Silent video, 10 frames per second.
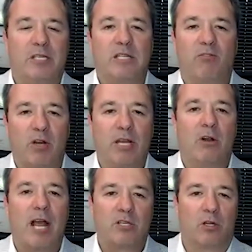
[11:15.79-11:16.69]
That's for
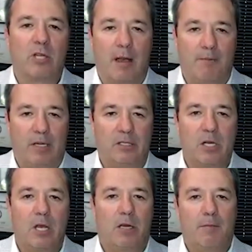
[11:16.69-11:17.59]
international companies
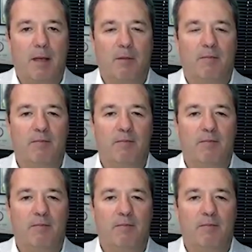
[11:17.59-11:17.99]
to be able